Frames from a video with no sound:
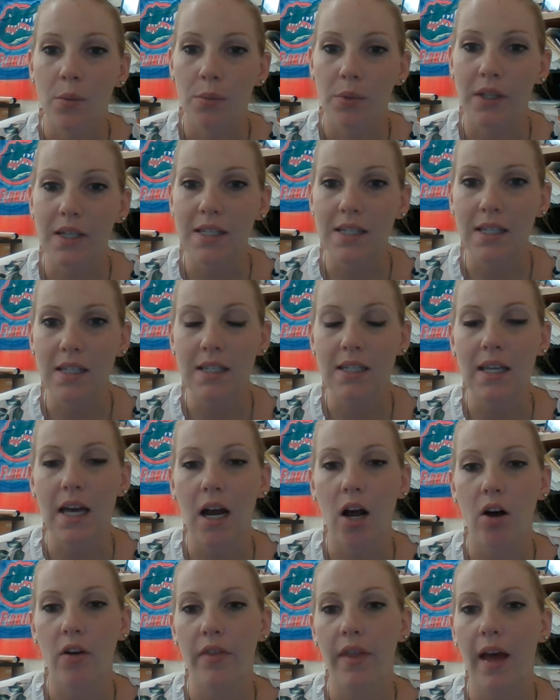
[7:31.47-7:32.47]
please list that
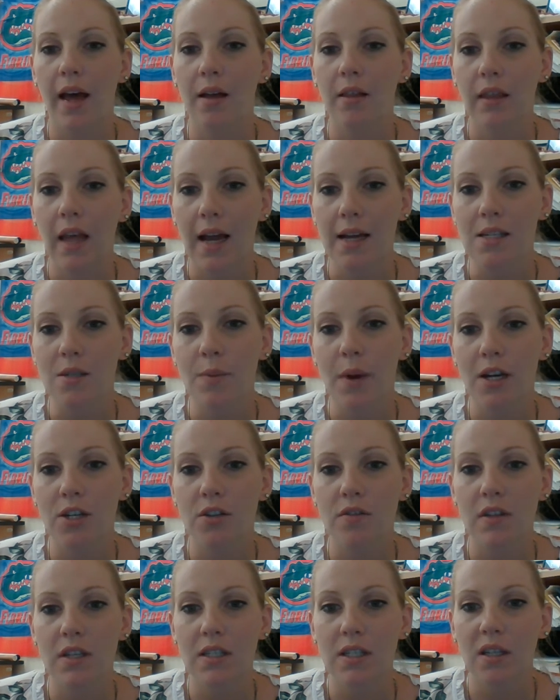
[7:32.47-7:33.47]
on that last page
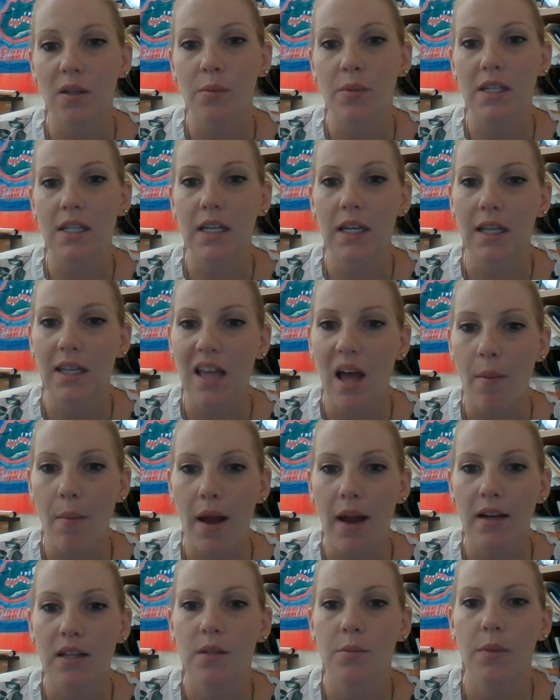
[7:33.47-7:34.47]
of the syllabus and get that
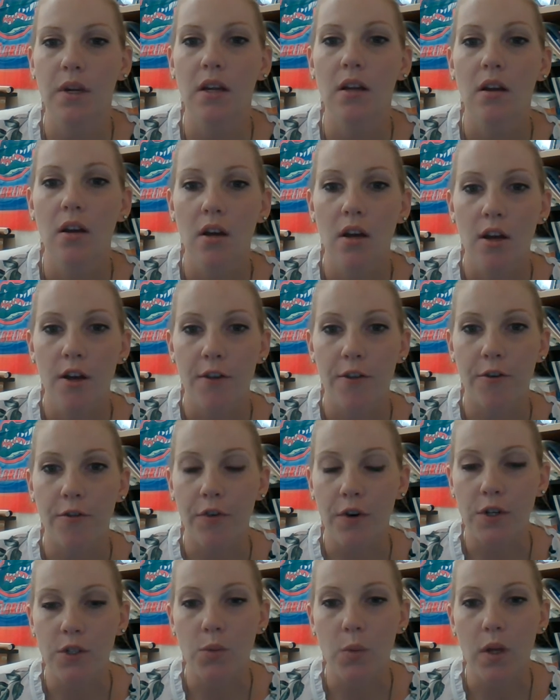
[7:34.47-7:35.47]
back to me the
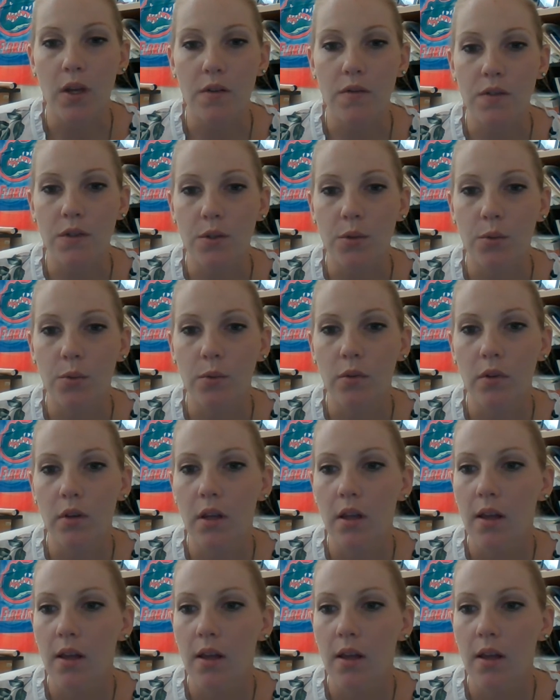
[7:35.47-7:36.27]
first week of school.